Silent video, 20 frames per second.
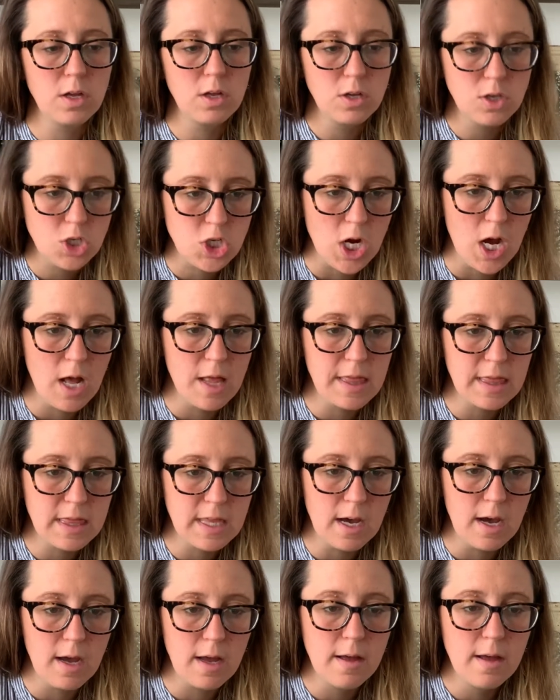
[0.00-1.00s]
John
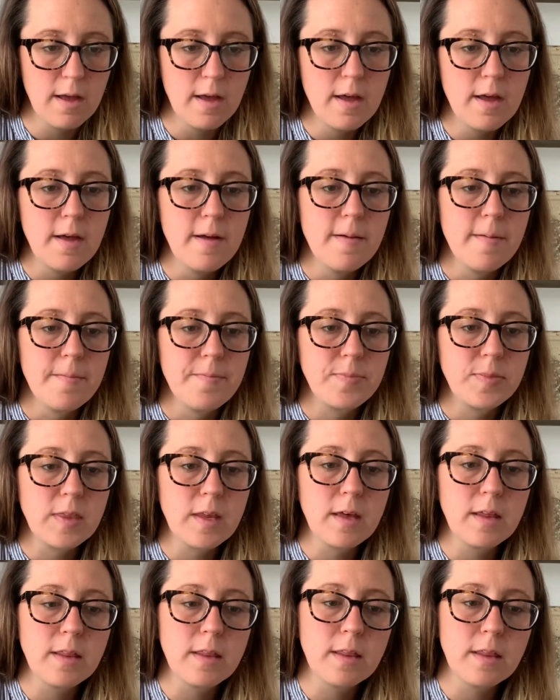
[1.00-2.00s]
thought,
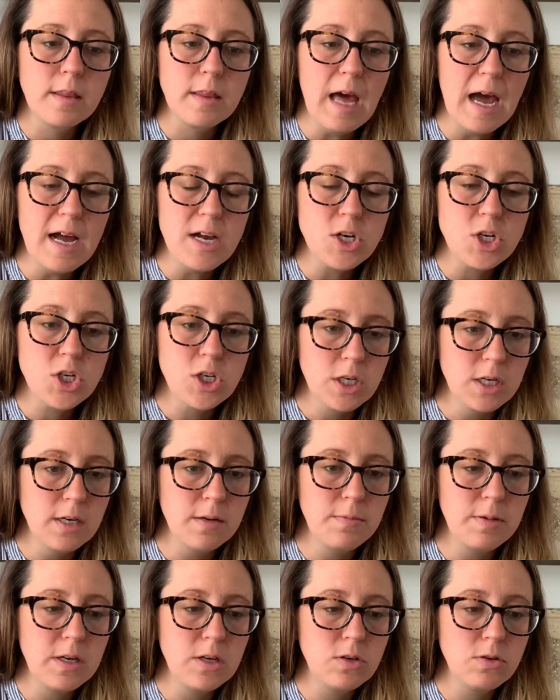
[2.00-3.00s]
that
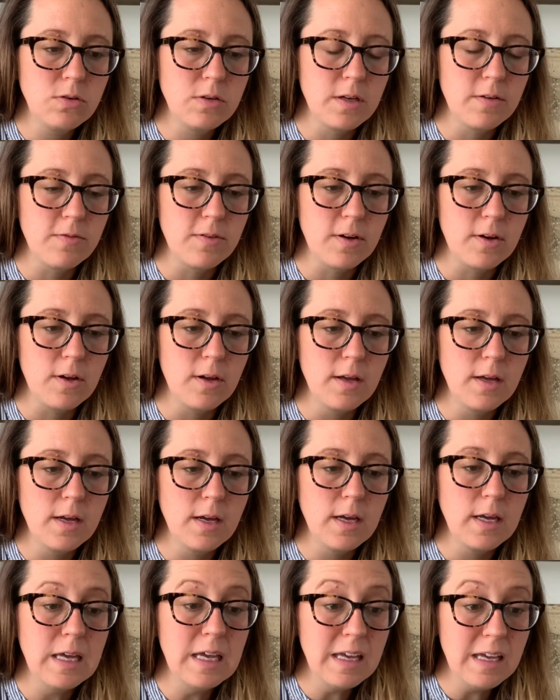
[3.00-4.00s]
shouldn't be too difficult,
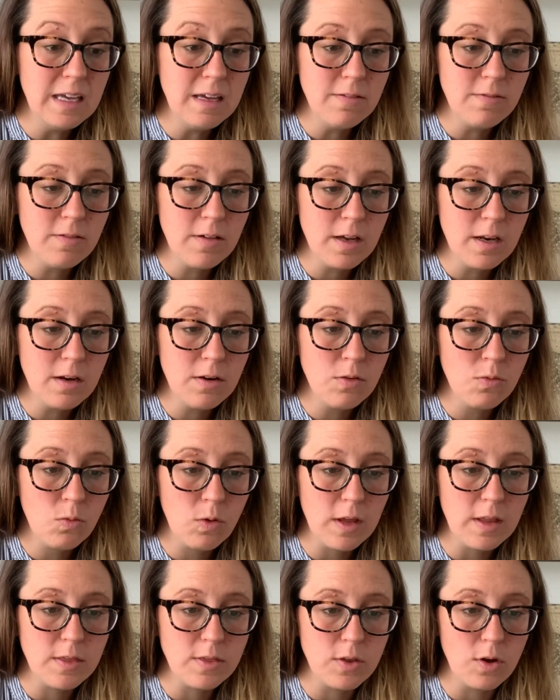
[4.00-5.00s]
even
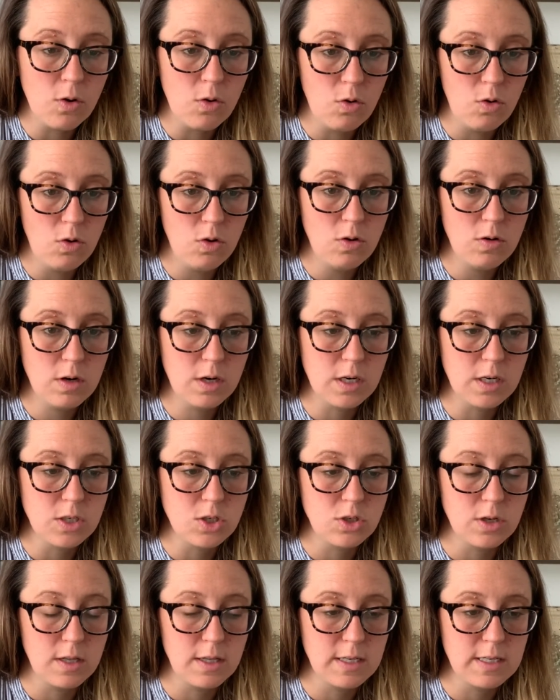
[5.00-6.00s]
with the whole
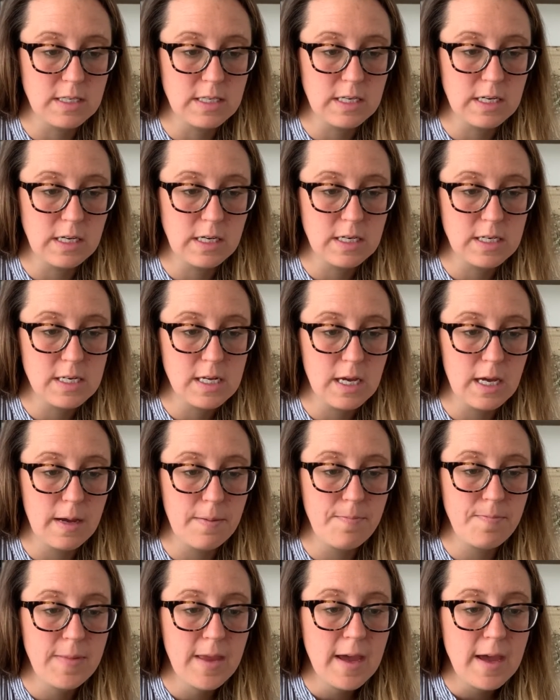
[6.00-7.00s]
orchestra listening to
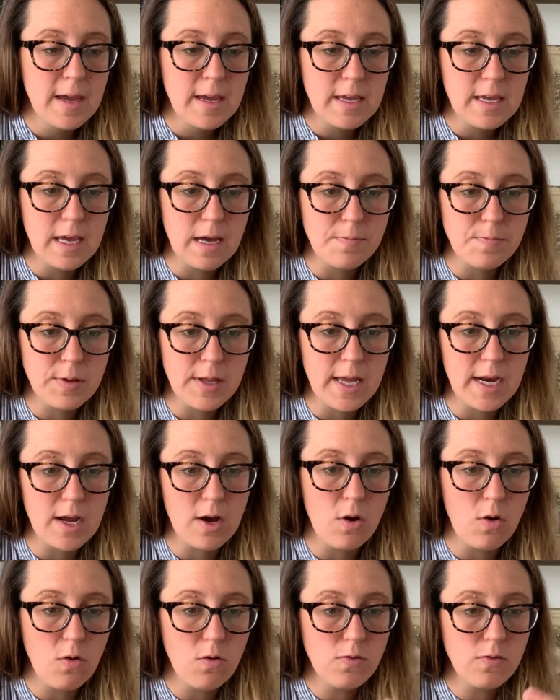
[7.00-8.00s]
him. He had played
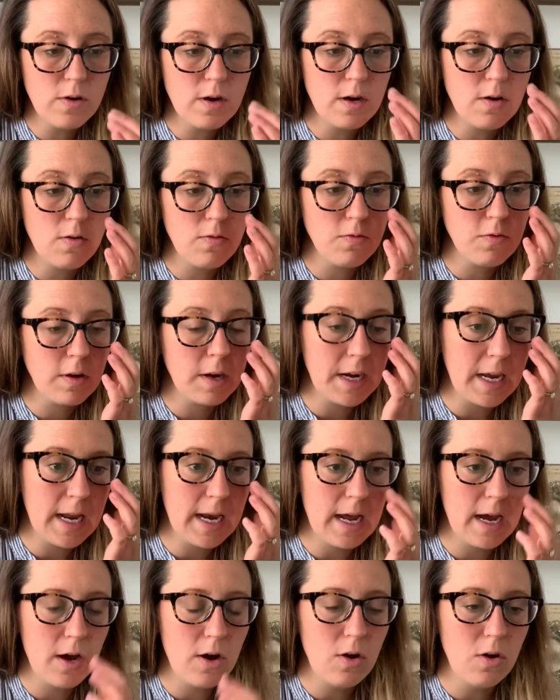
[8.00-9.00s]
it over and over again
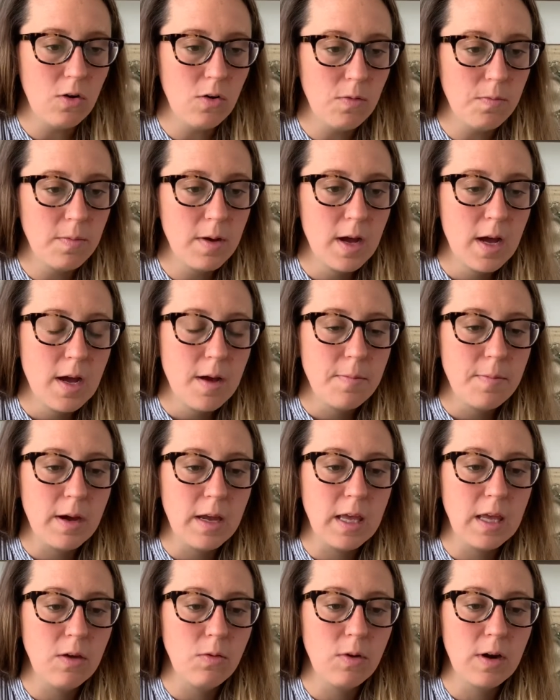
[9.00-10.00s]
at home, but
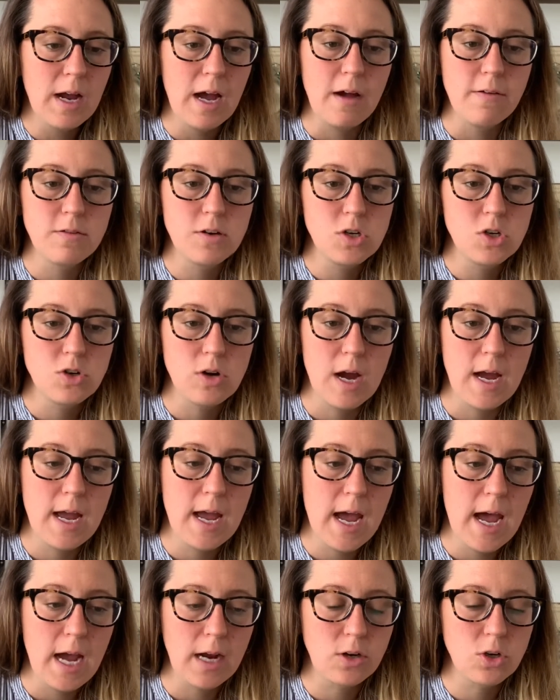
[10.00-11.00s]
he would have to try
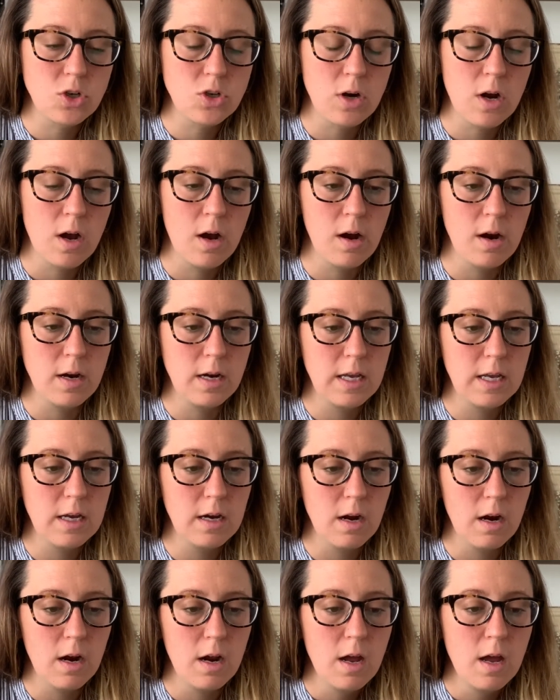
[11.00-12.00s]
extra hard
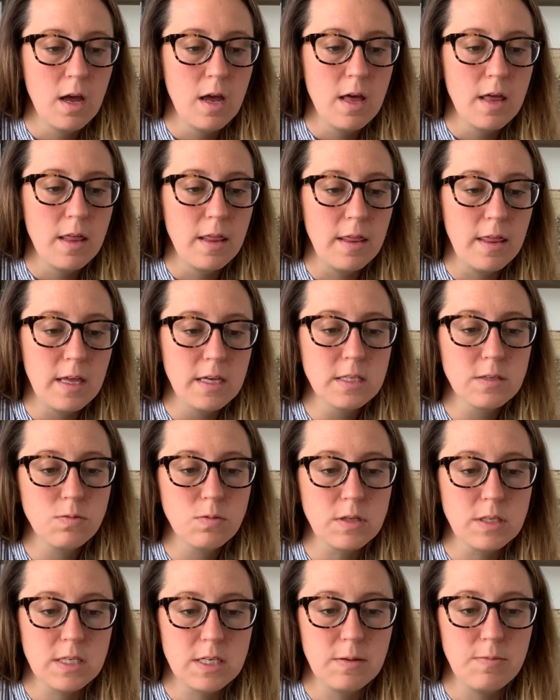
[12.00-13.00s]
here. This
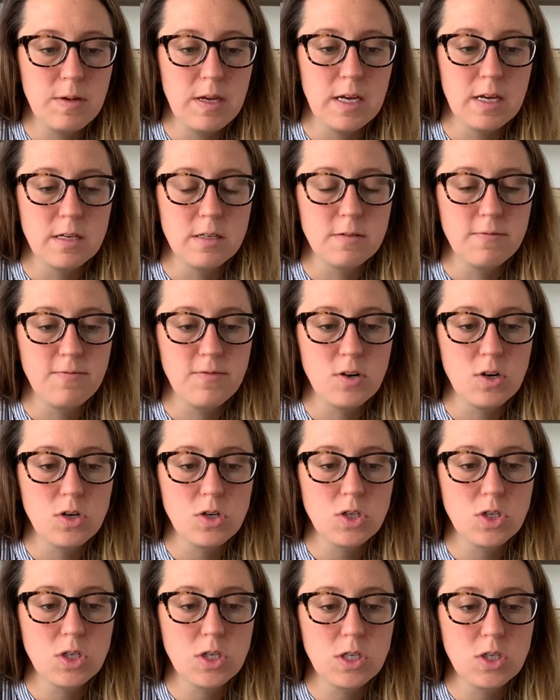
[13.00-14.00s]
was to be his
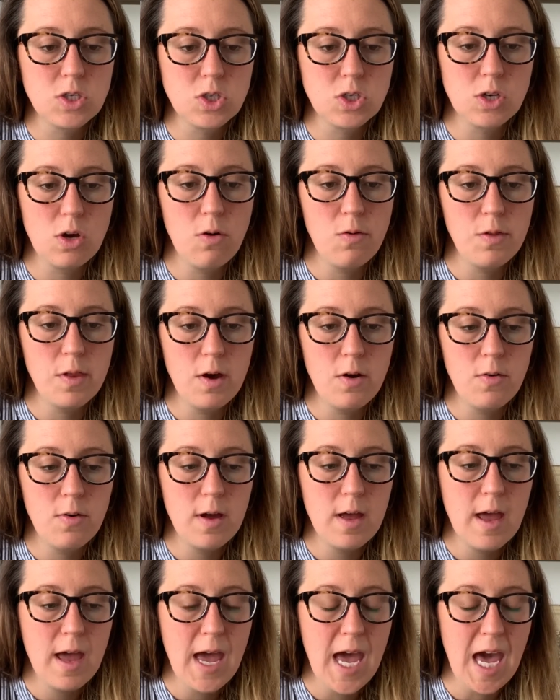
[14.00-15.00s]
first solo.
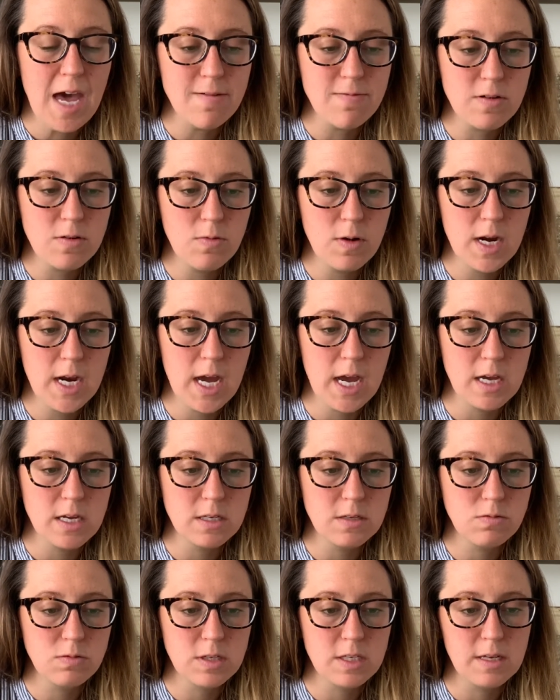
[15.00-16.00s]
Everyone
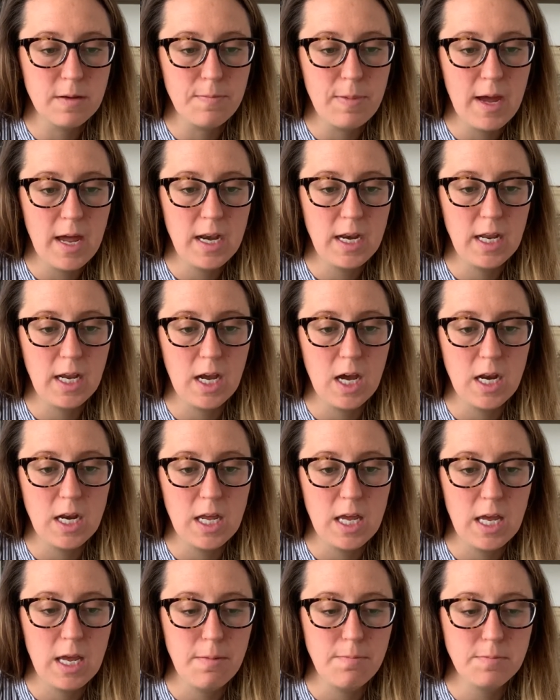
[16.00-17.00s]
else was depending on
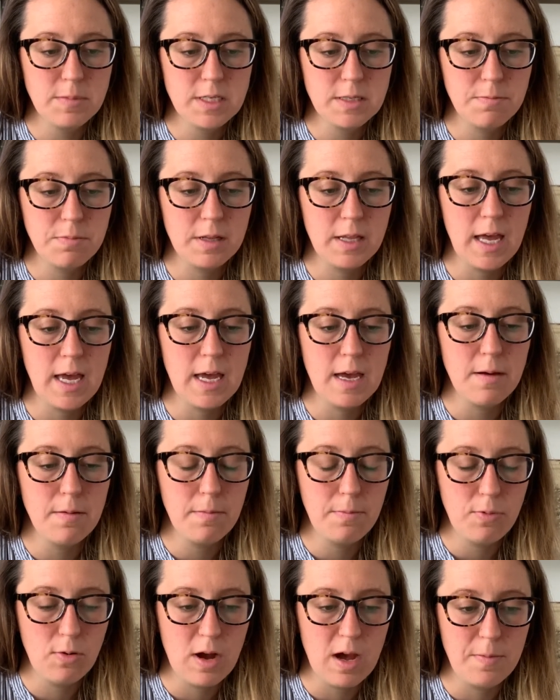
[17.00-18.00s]
him to play it
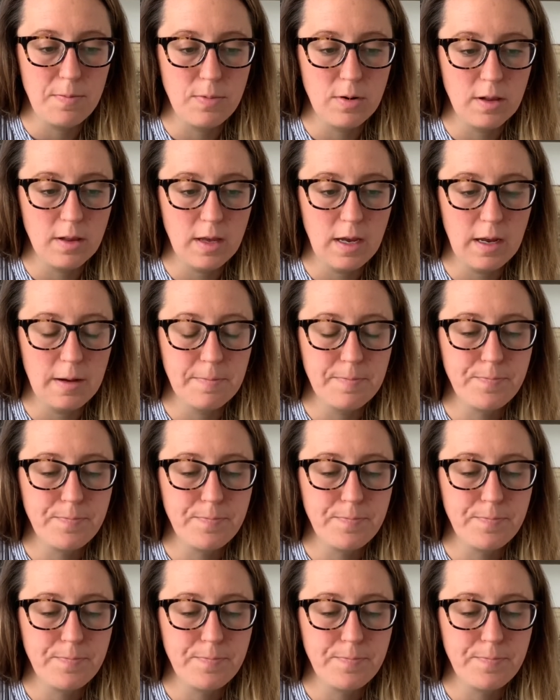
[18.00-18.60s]
properly.